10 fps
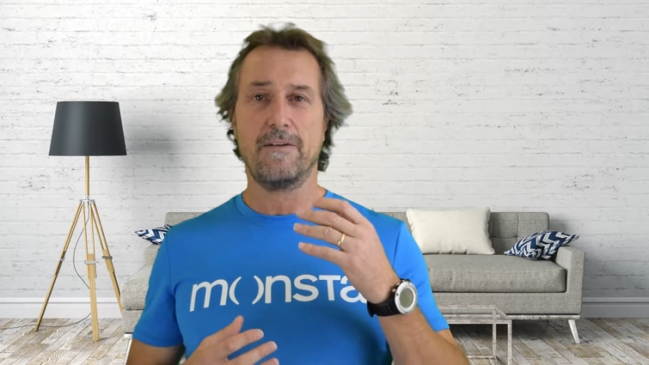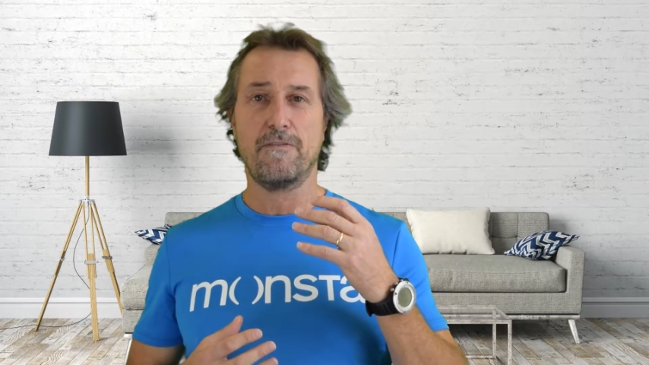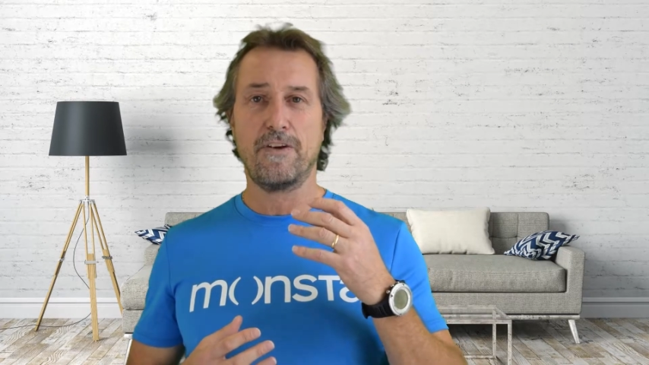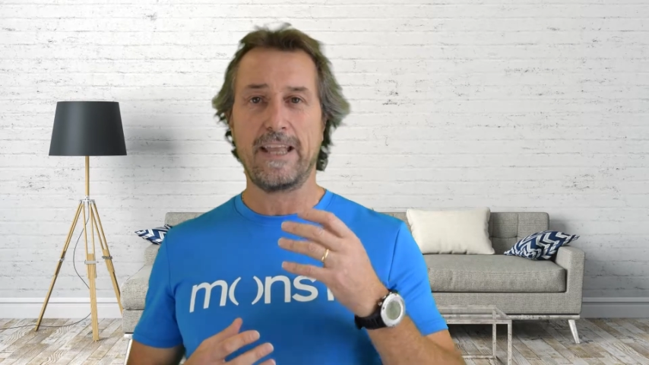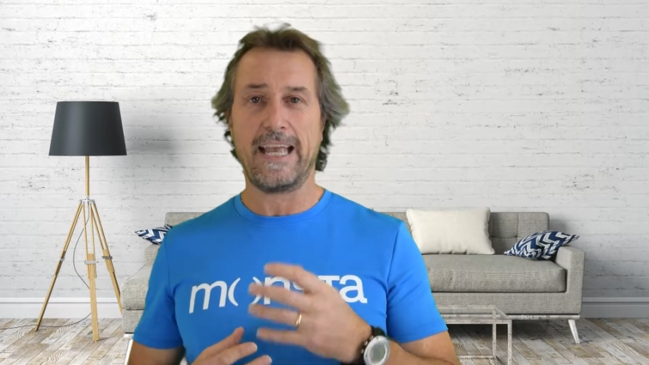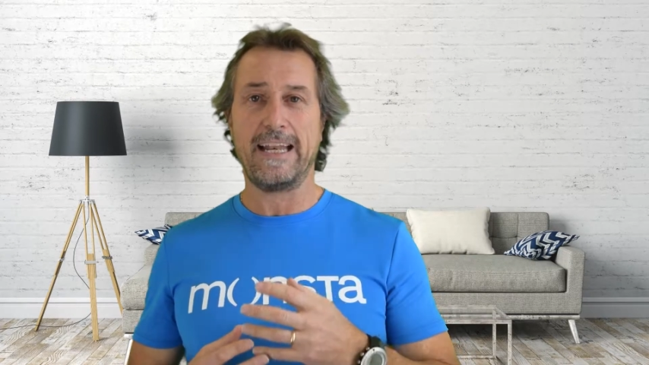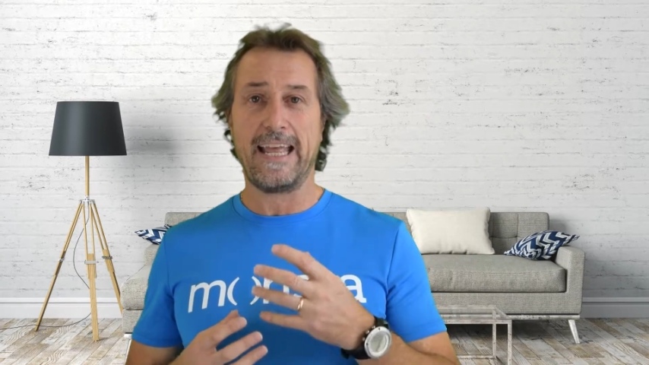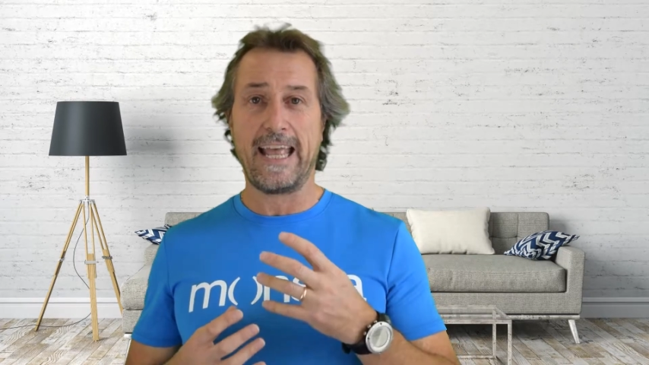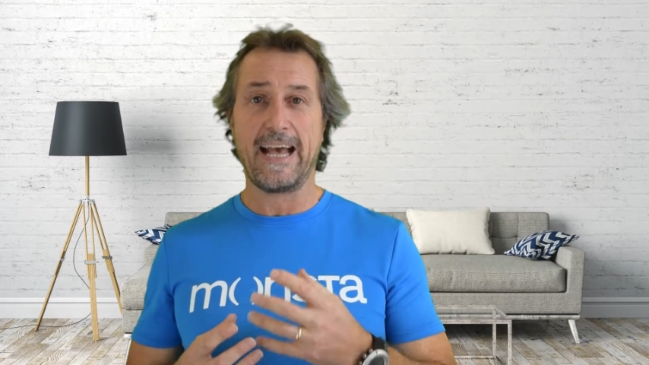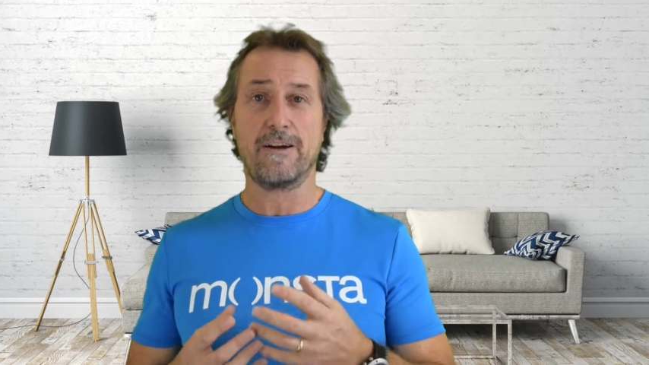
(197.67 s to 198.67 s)

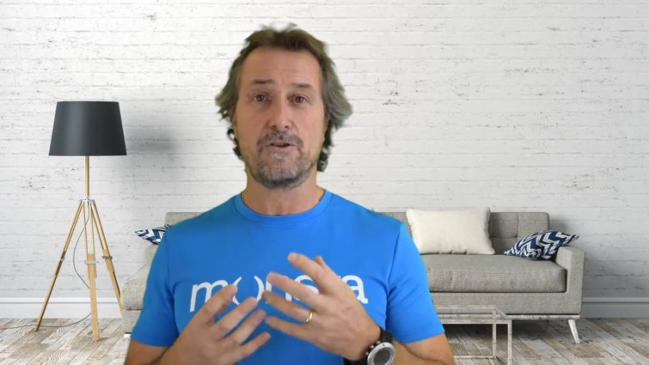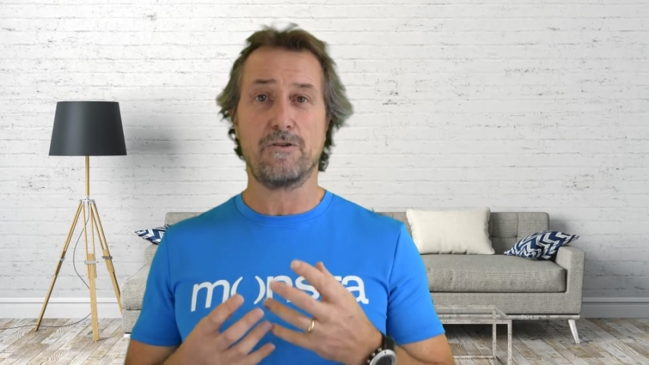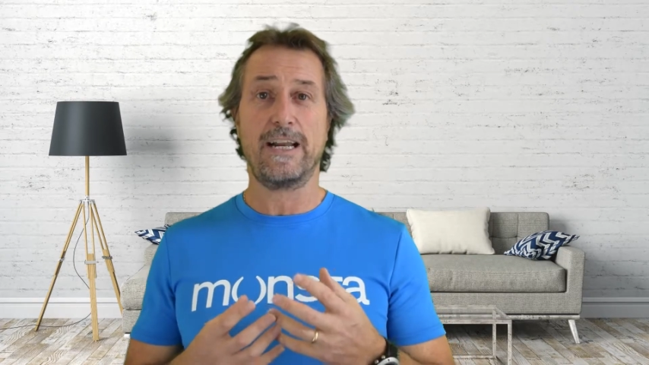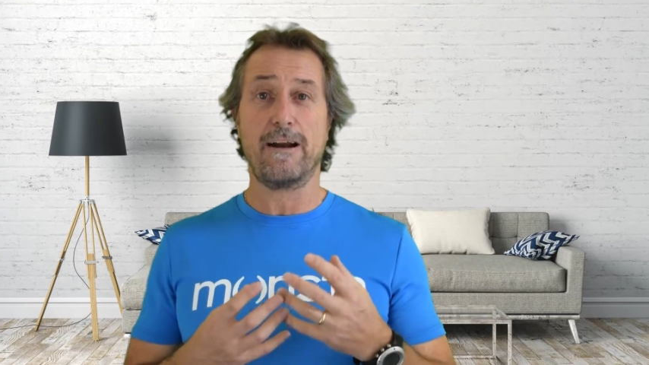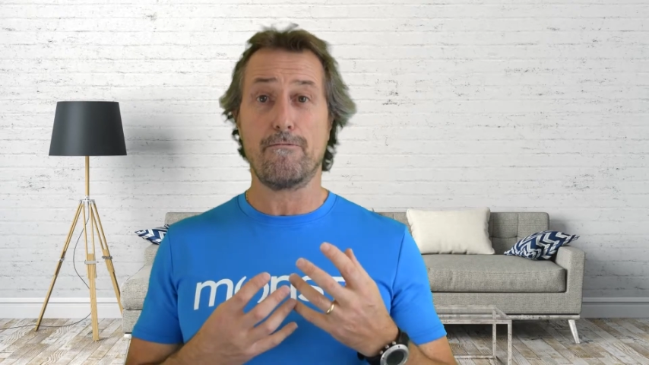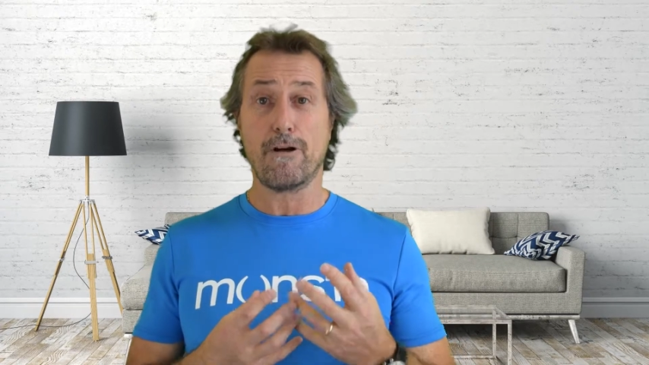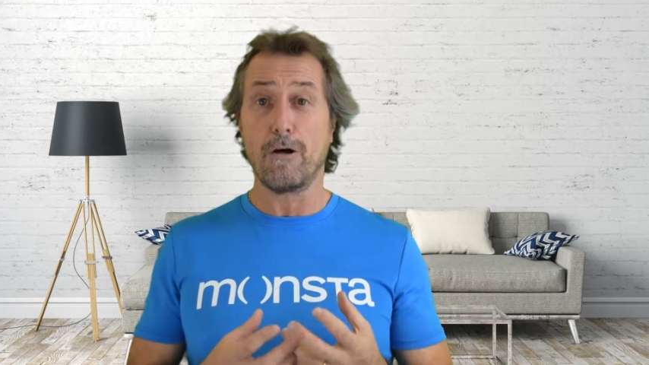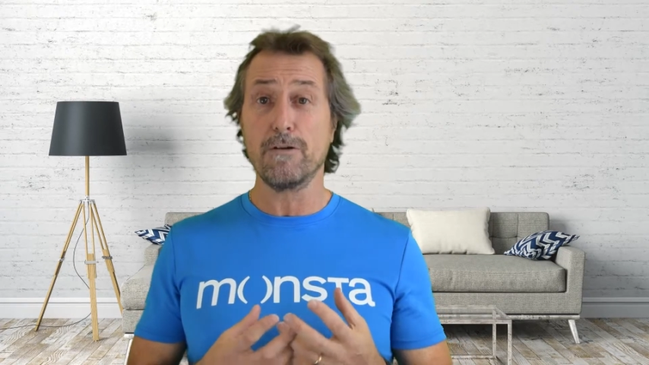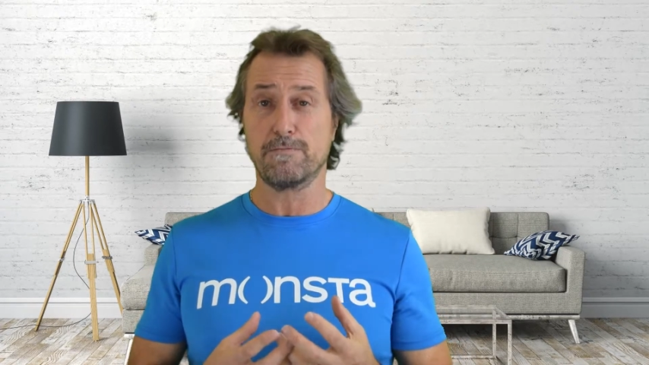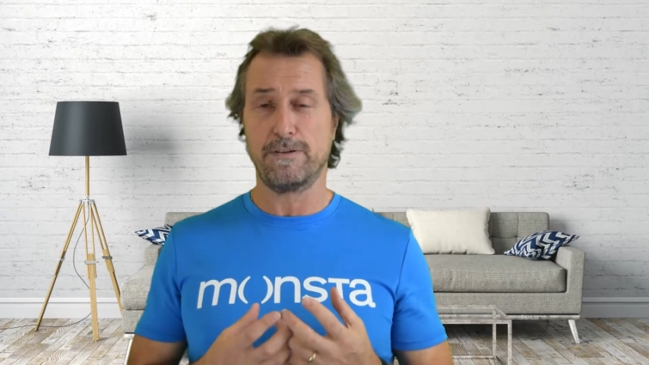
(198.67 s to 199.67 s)
forget how to treat our
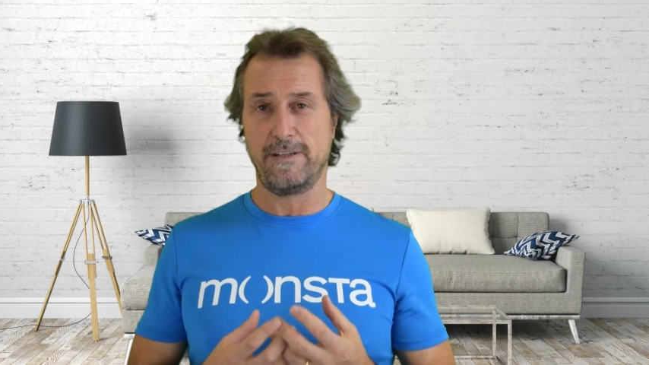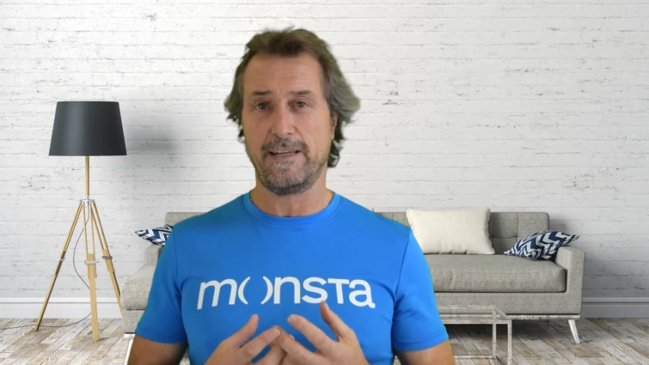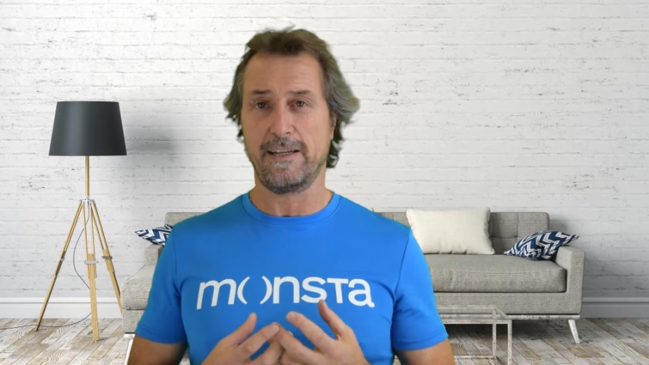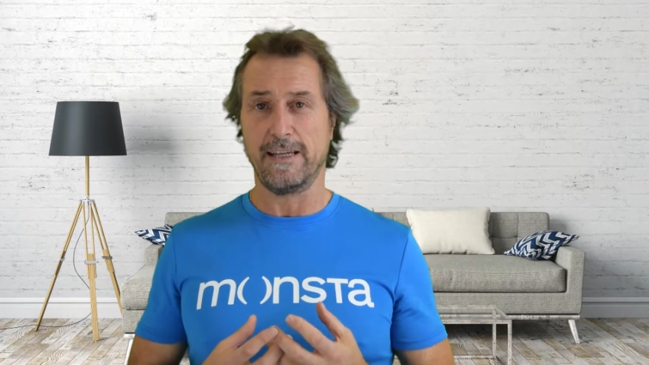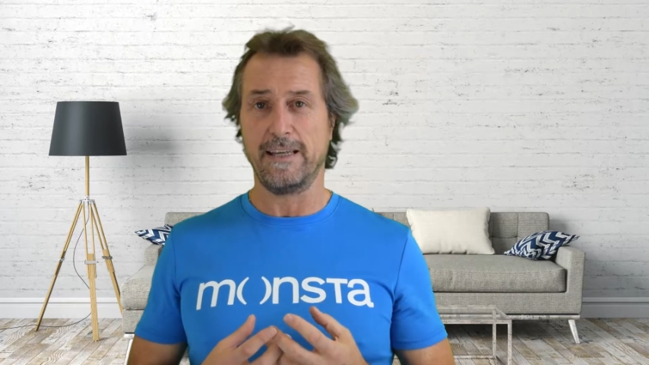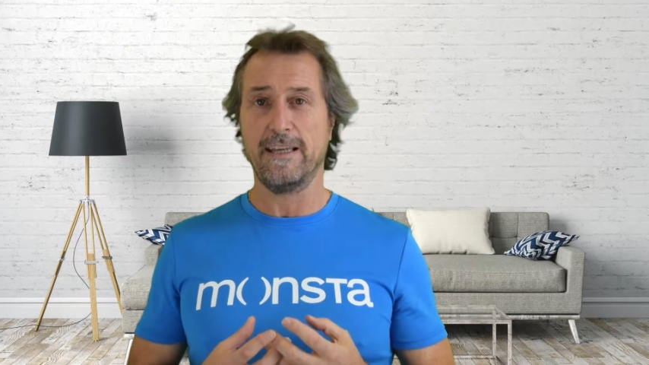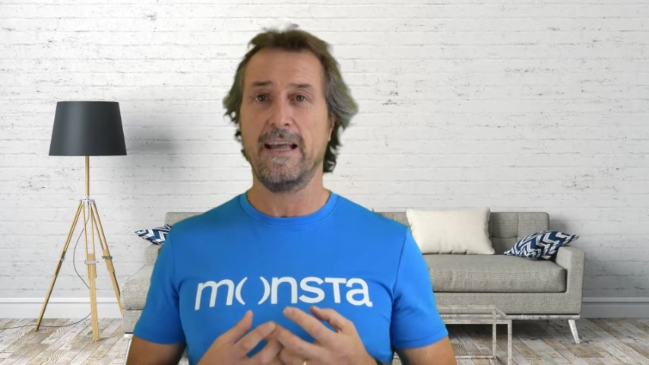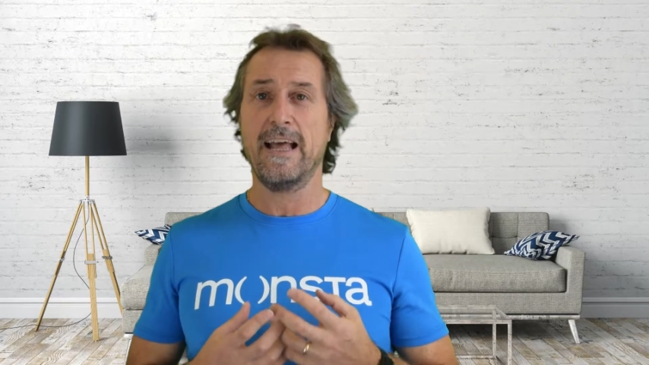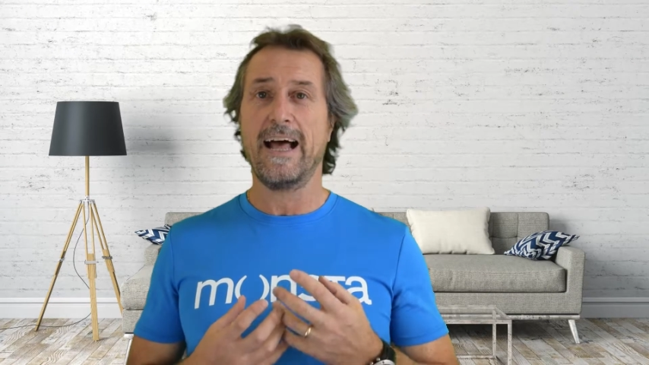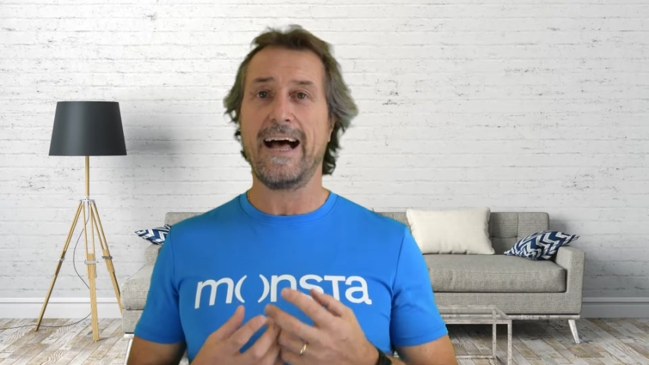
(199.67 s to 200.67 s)
rollers, particularly
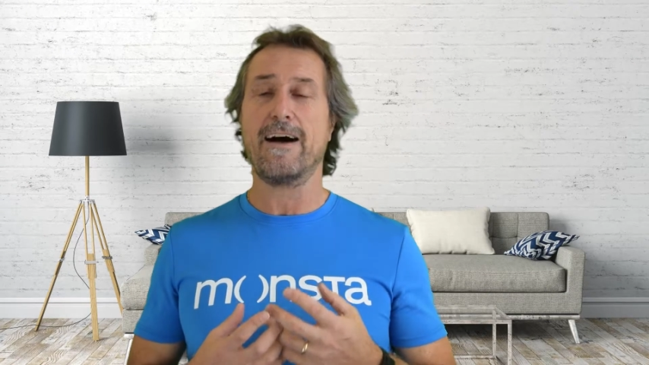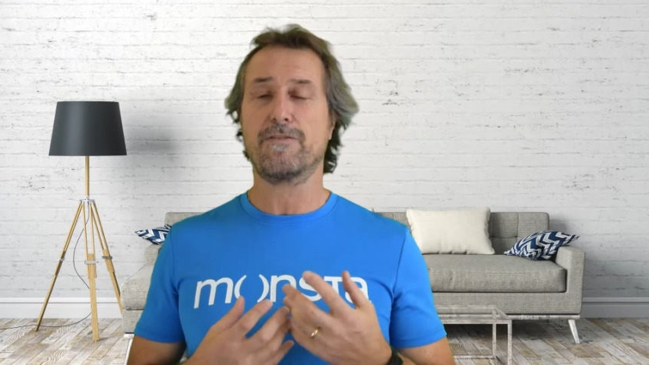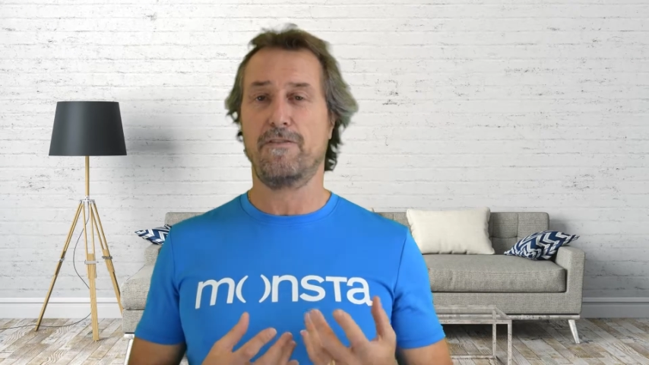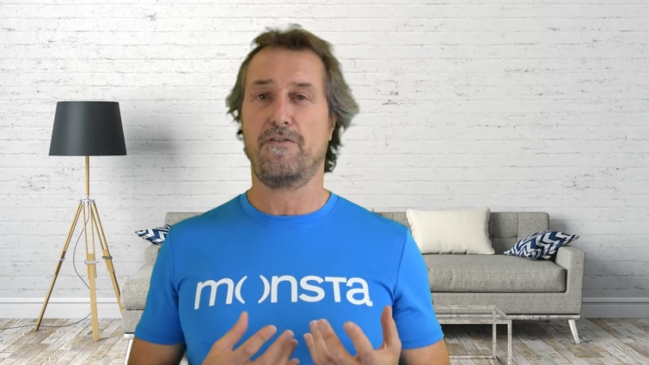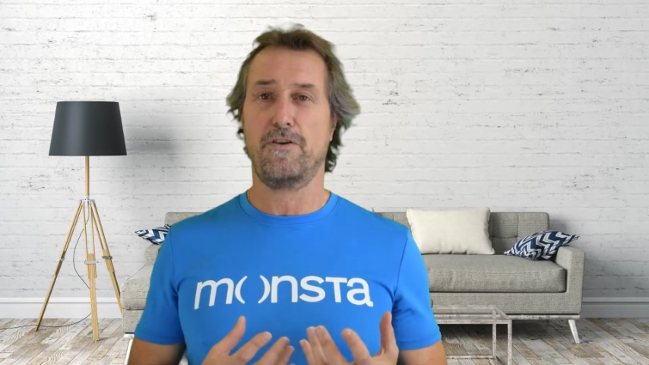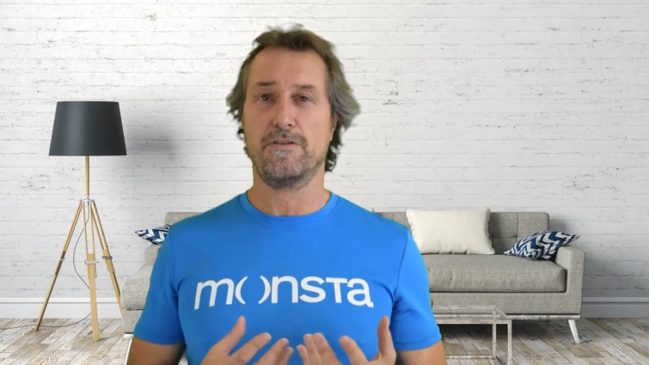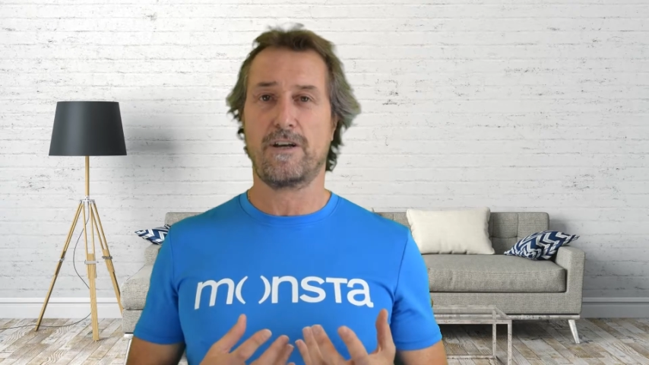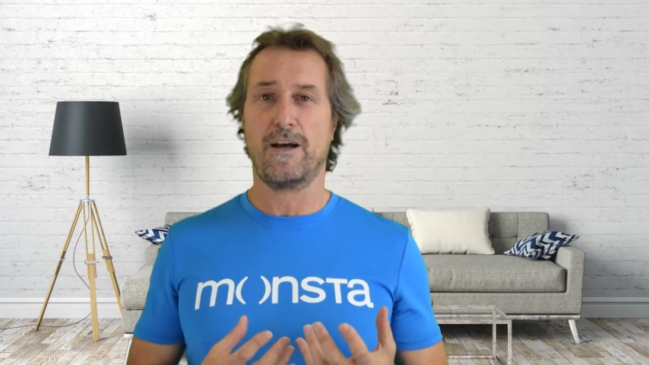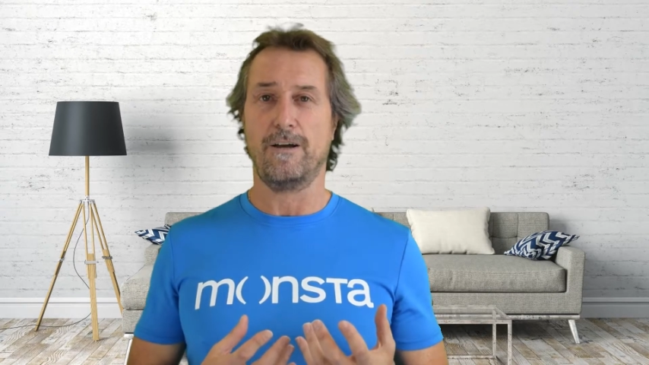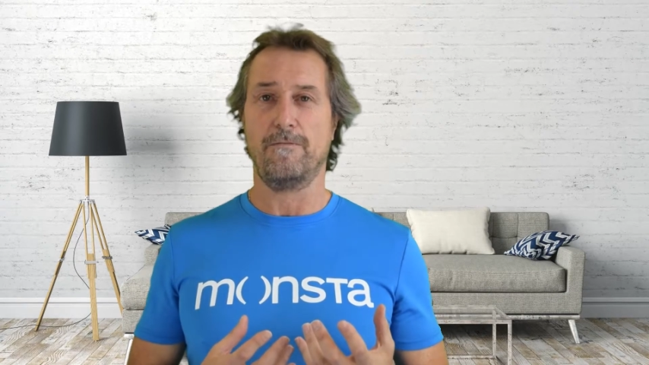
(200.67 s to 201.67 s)
after the
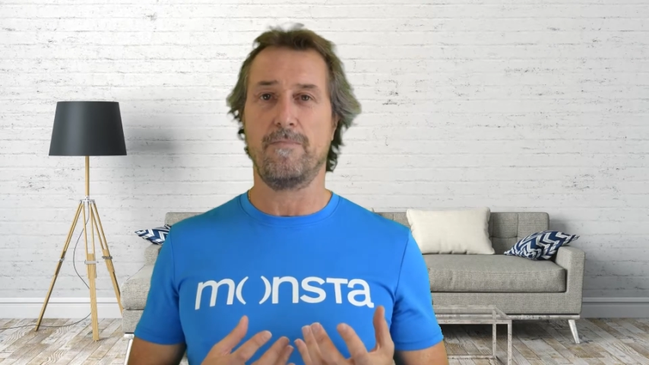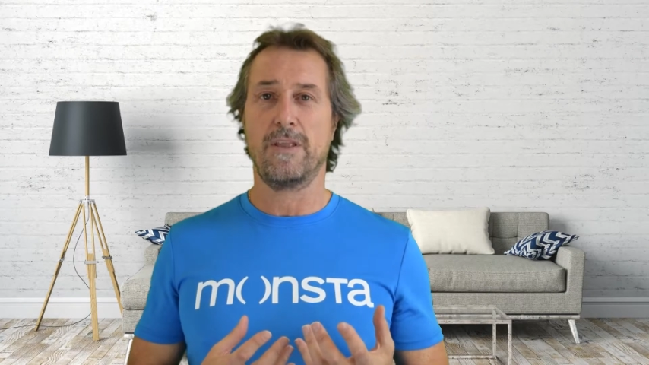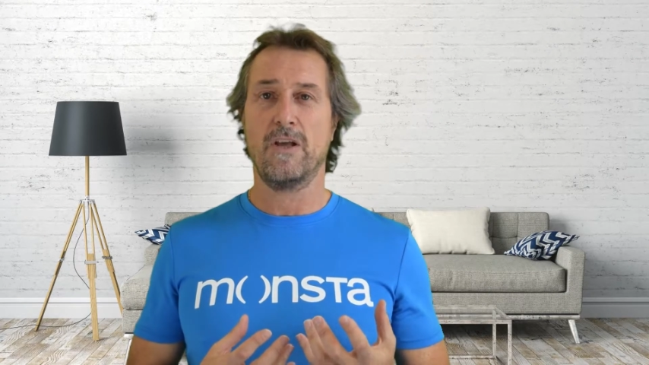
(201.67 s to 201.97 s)
first coat.